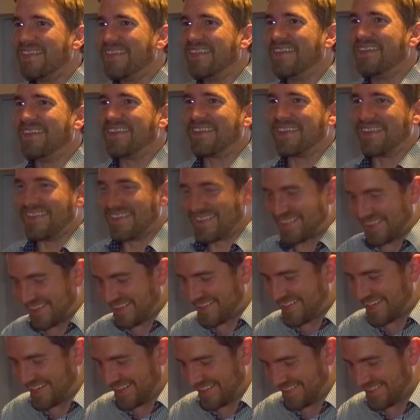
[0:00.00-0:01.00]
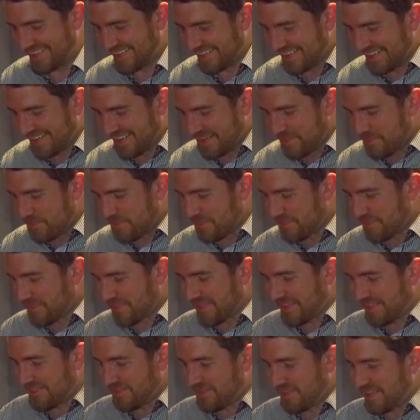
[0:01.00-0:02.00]
There you go. Thank you.
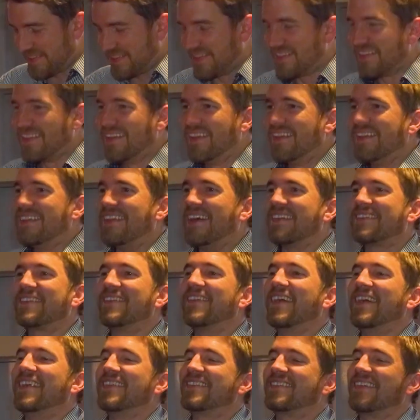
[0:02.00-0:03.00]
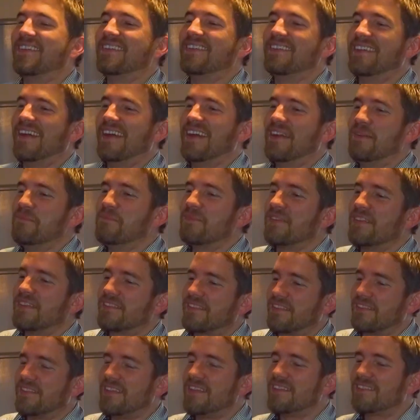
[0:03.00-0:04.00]
That's all right.
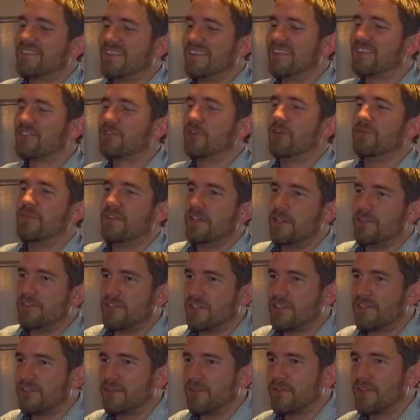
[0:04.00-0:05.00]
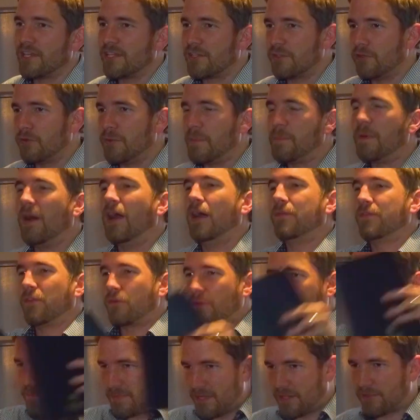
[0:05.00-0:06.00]
So these short videos you can do, they can all be part of a
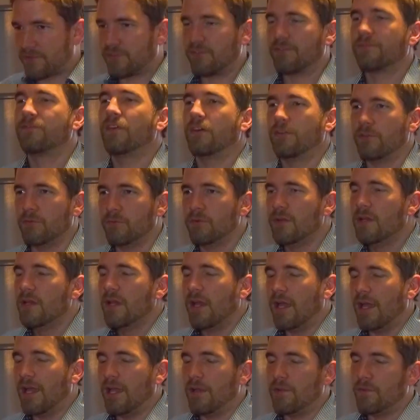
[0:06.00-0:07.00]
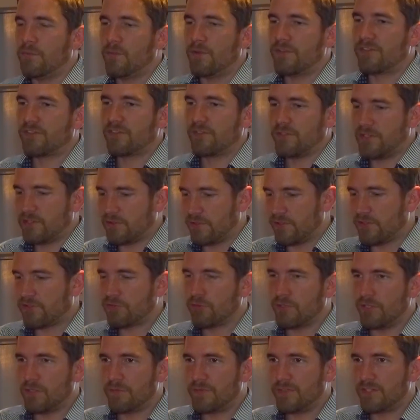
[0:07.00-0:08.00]
great master funnel, which you do
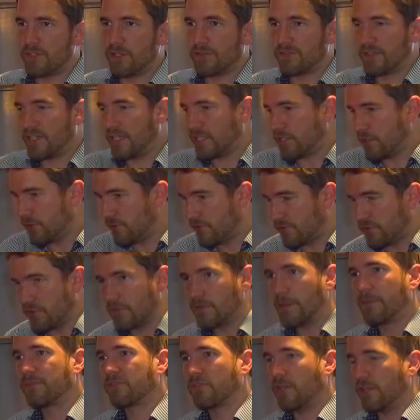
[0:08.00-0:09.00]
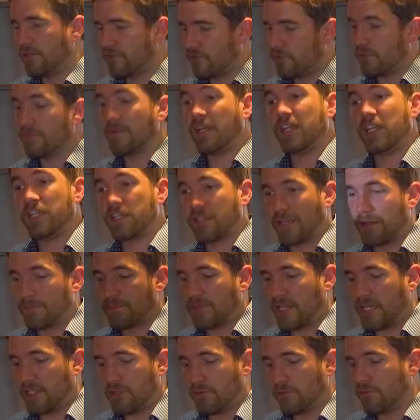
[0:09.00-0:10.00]
short little videos and they go into your website, into your mailing
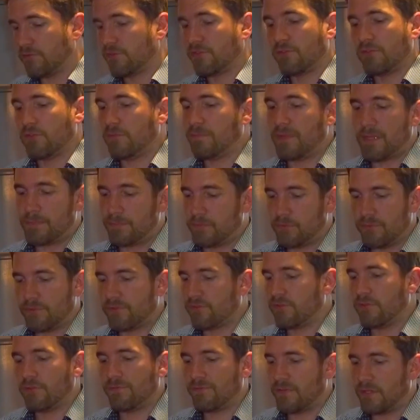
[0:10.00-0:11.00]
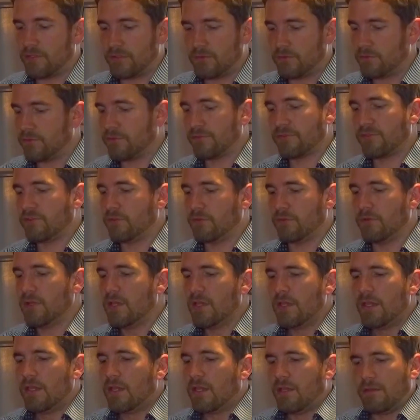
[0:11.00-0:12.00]
campaign, or onto your bubble, or into your funnel, or onto your
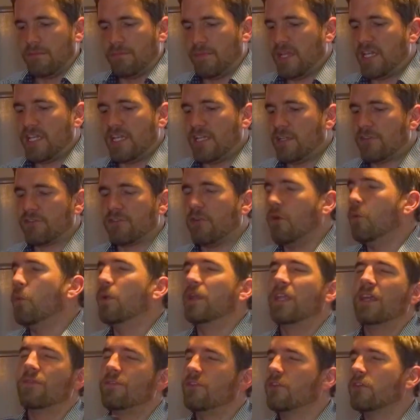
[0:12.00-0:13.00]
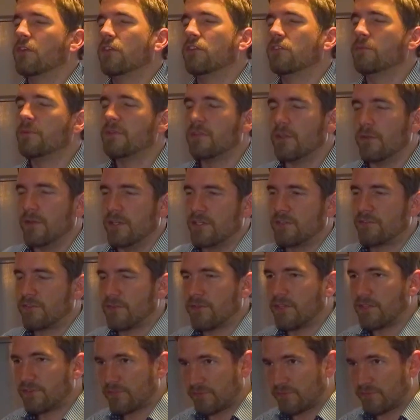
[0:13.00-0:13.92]
mailing list, or whatever you're going to be doing. So